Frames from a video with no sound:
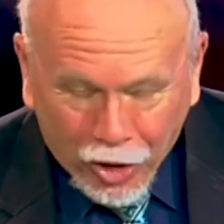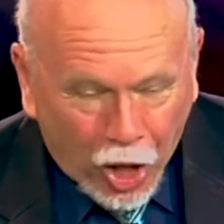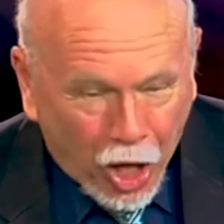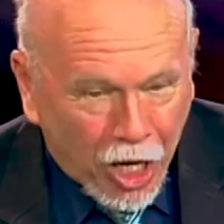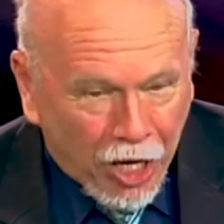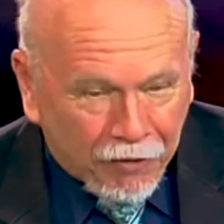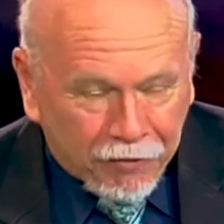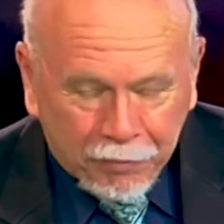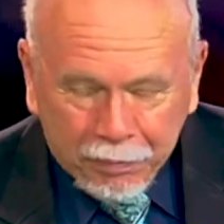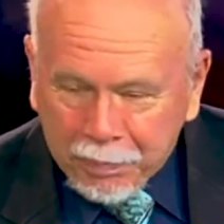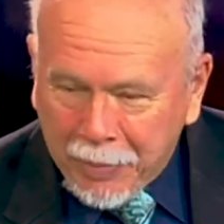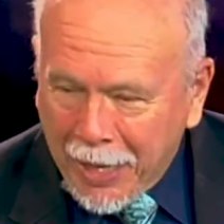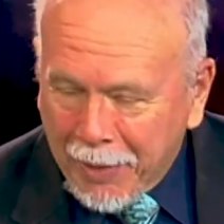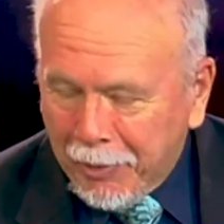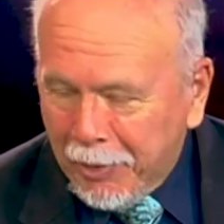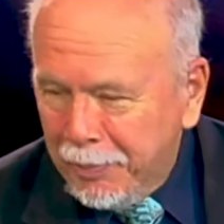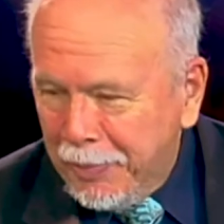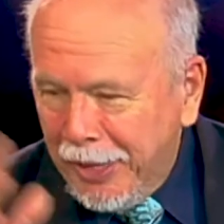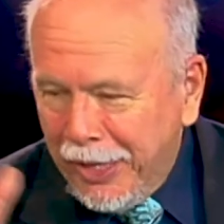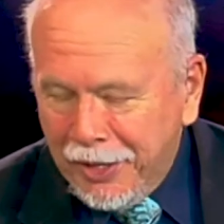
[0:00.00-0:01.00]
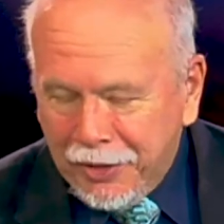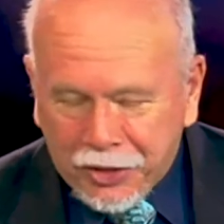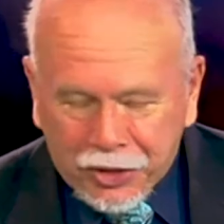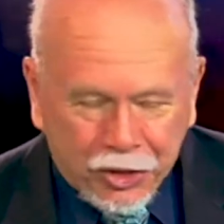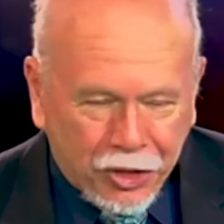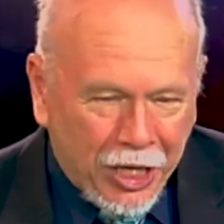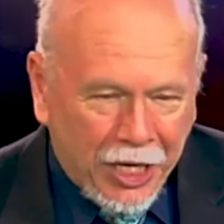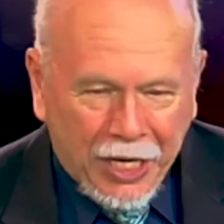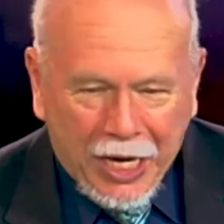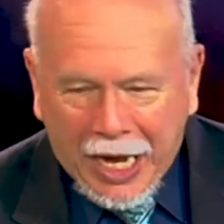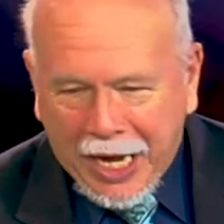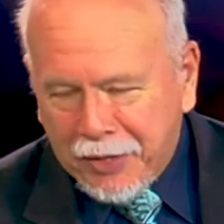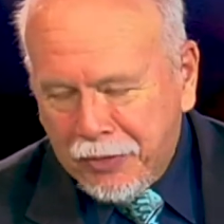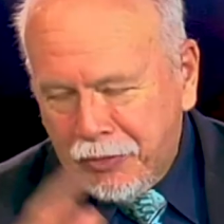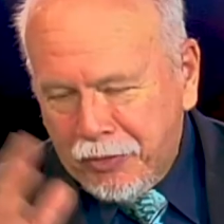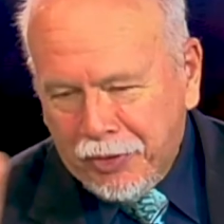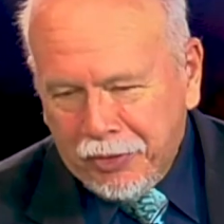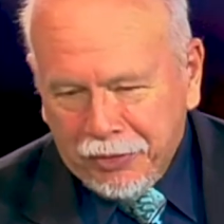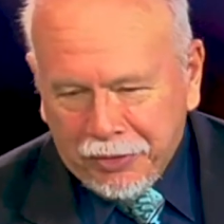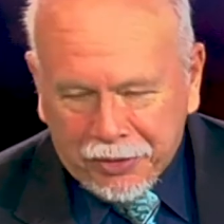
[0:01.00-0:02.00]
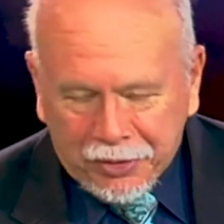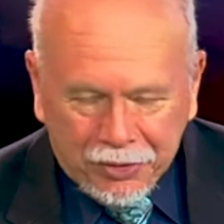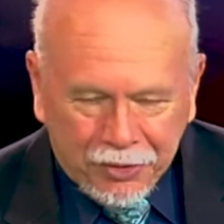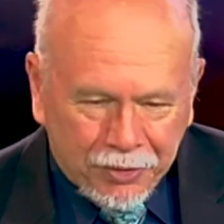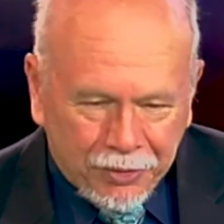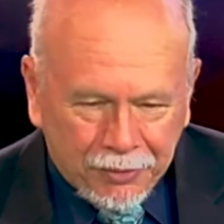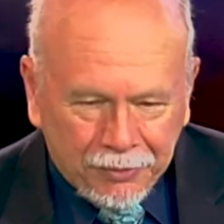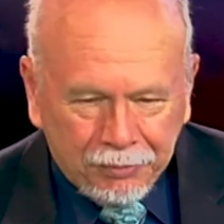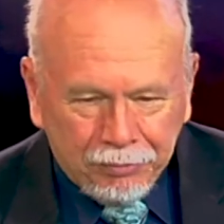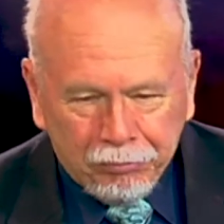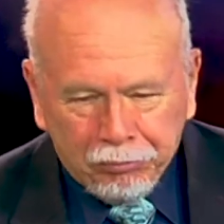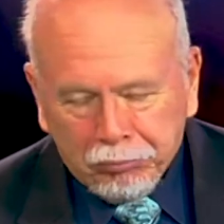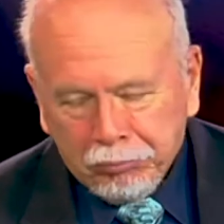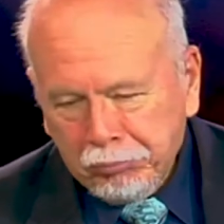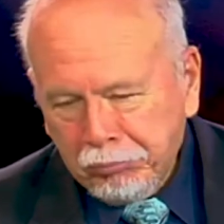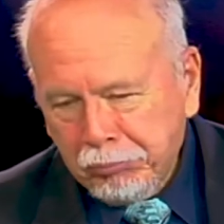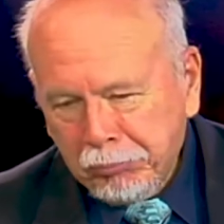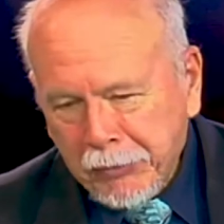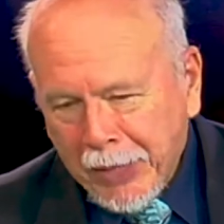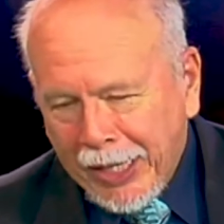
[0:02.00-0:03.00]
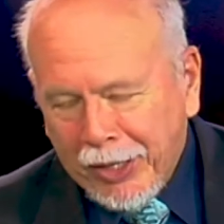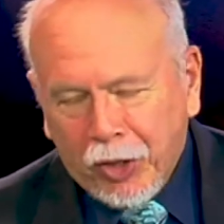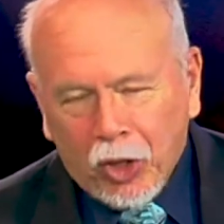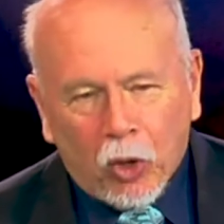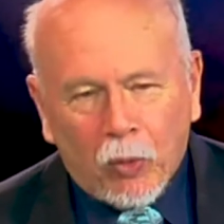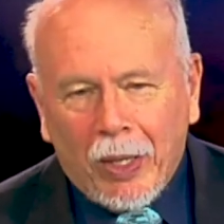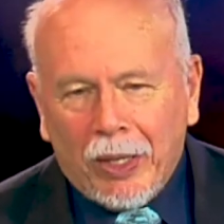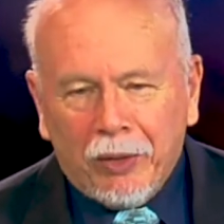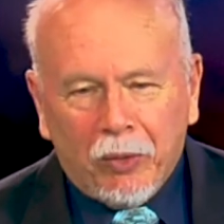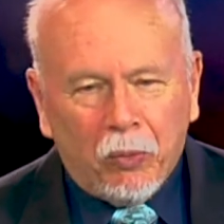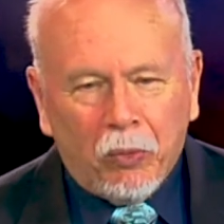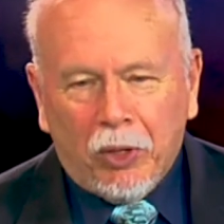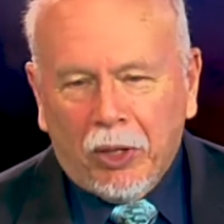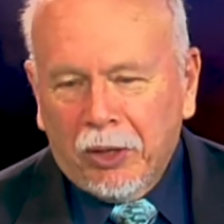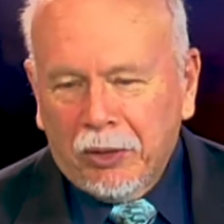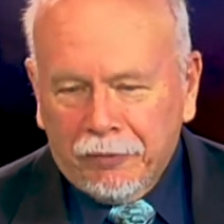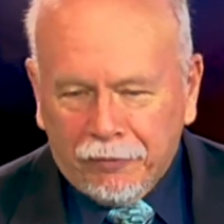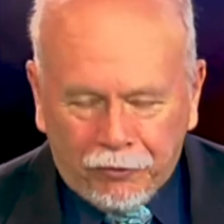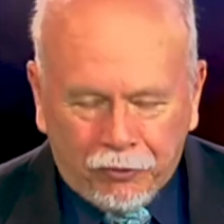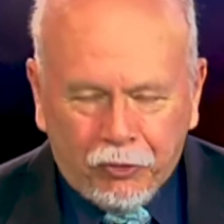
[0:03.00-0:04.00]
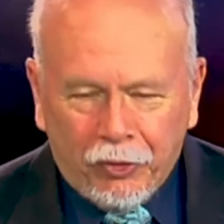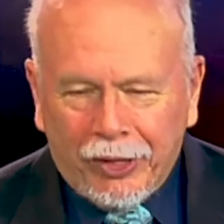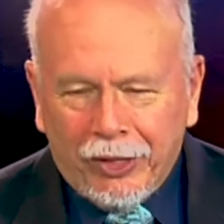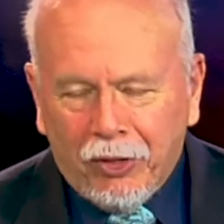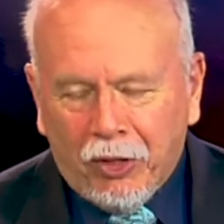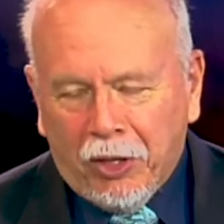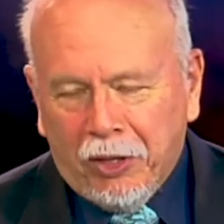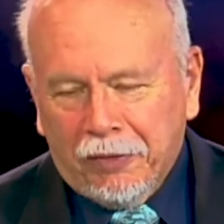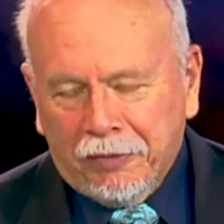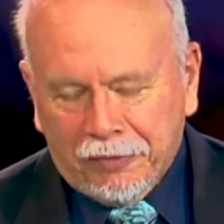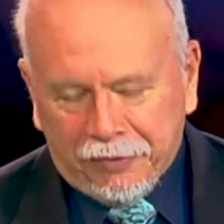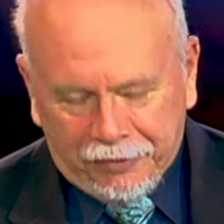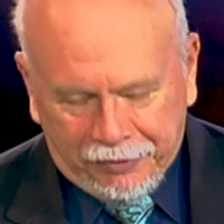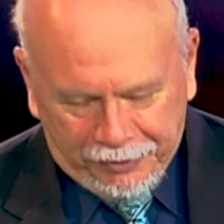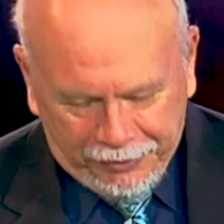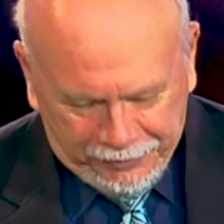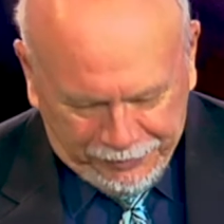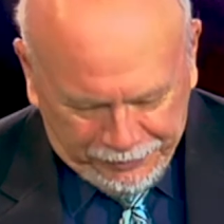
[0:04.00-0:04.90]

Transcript: golf, Pebble Beach, St. Andrews. I can go around the world, free golf.